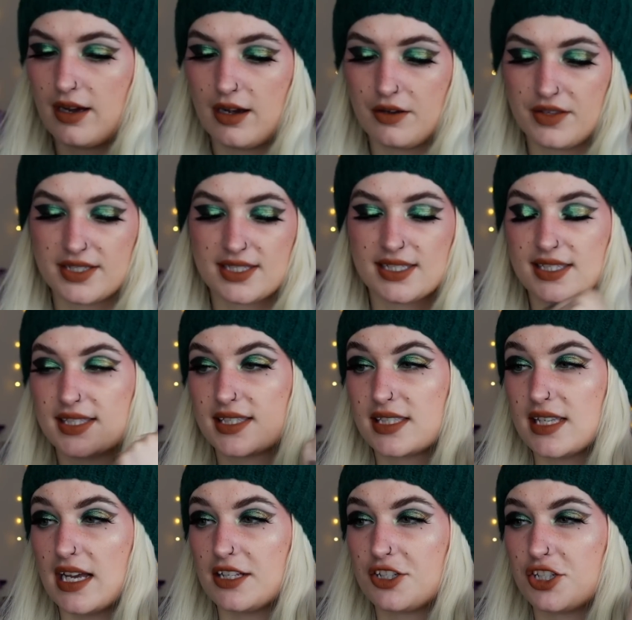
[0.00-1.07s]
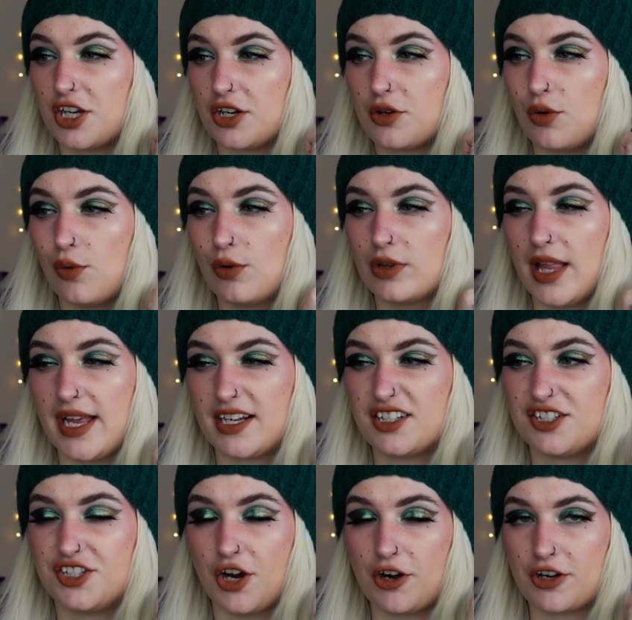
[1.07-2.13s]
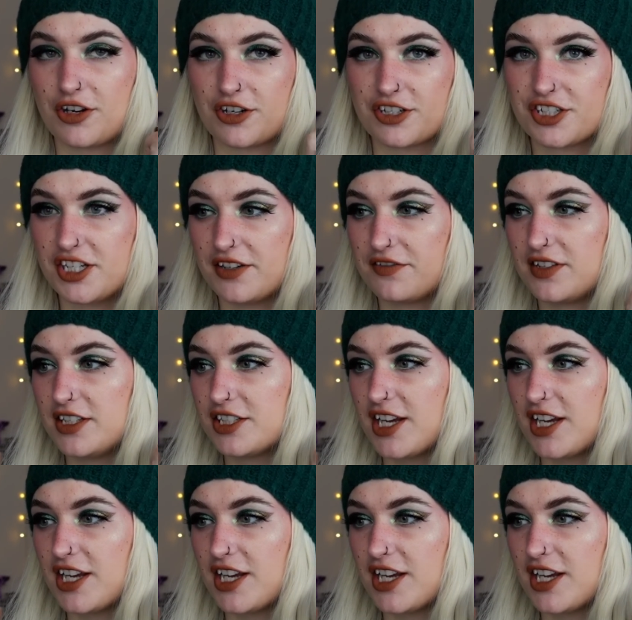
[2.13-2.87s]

Oh, this is such a cool, like darker shifty